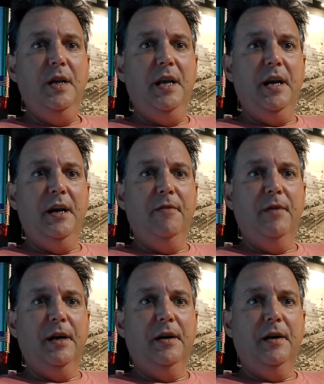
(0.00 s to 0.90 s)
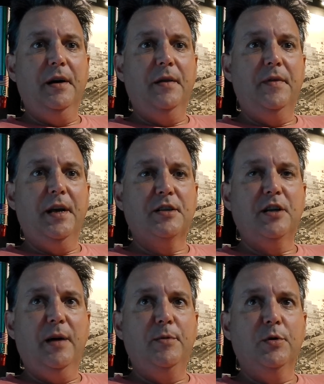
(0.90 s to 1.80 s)
in any event, the next
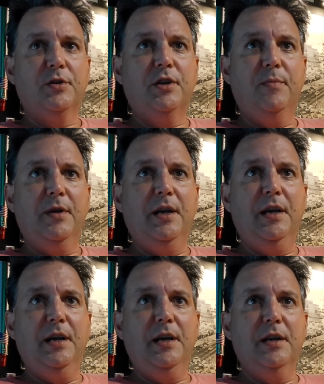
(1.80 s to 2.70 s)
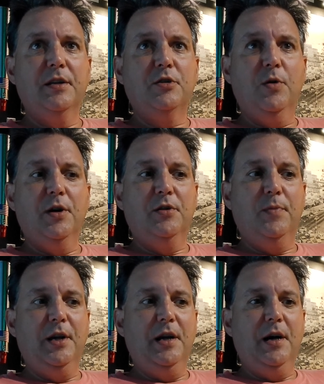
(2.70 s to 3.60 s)
time you'll see me is going to
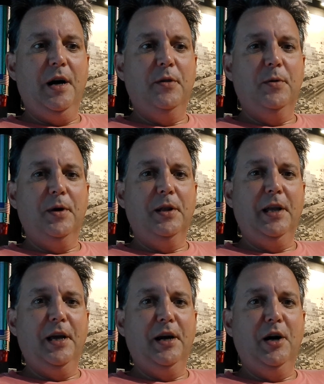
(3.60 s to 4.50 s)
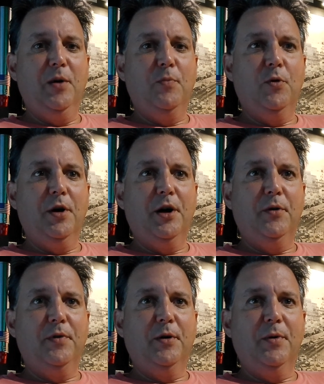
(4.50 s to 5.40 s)
be either at Atlanta Airport. I
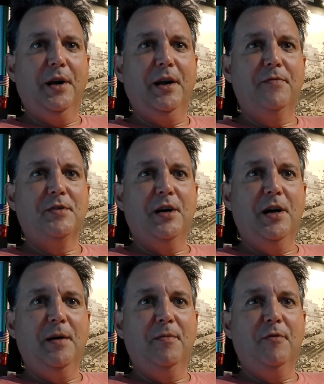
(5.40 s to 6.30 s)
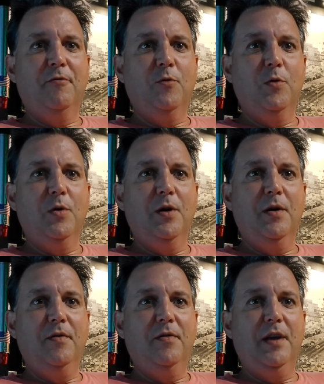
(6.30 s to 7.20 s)
don't think we're going to have time
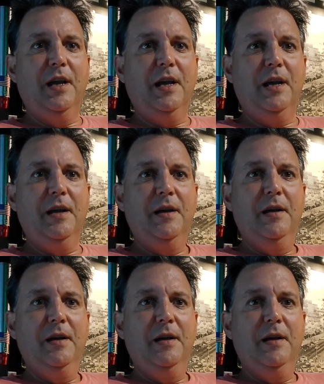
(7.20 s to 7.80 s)
for the